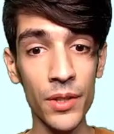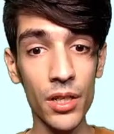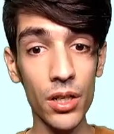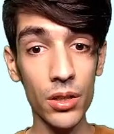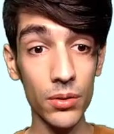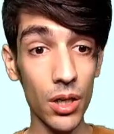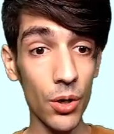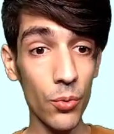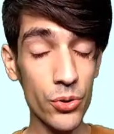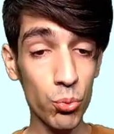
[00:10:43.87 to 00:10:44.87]
I
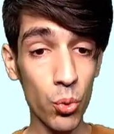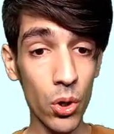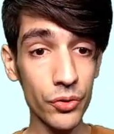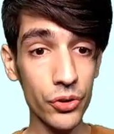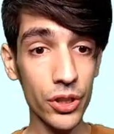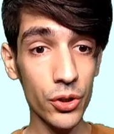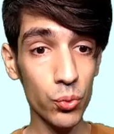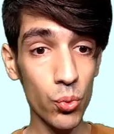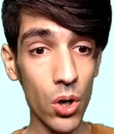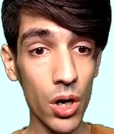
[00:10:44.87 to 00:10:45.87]
was wondering
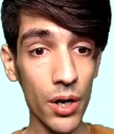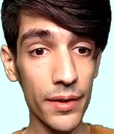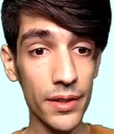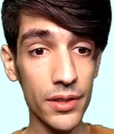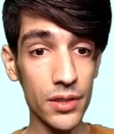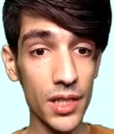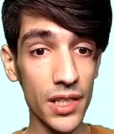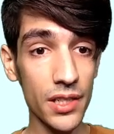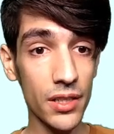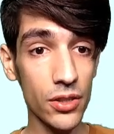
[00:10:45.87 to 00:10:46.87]
why it's
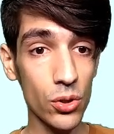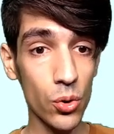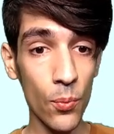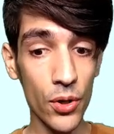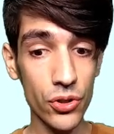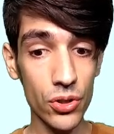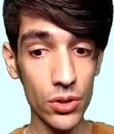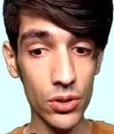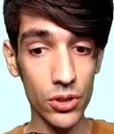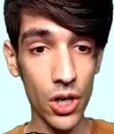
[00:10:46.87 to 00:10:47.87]
taking so much
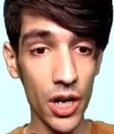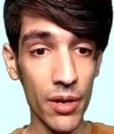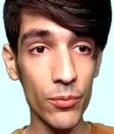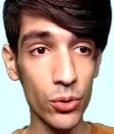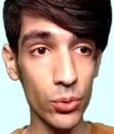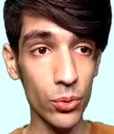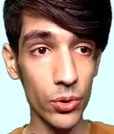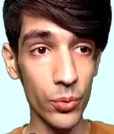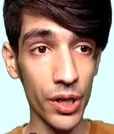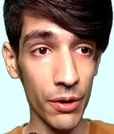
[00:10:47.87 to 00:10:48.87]
time to
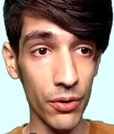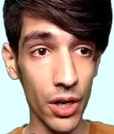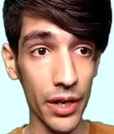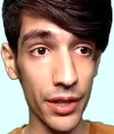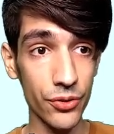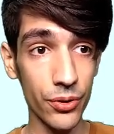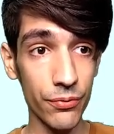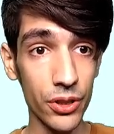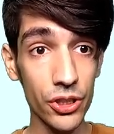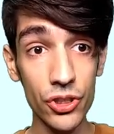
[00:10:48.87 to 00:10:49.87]
whenever I hit
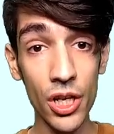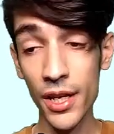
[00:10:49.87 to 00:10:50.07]
refresh.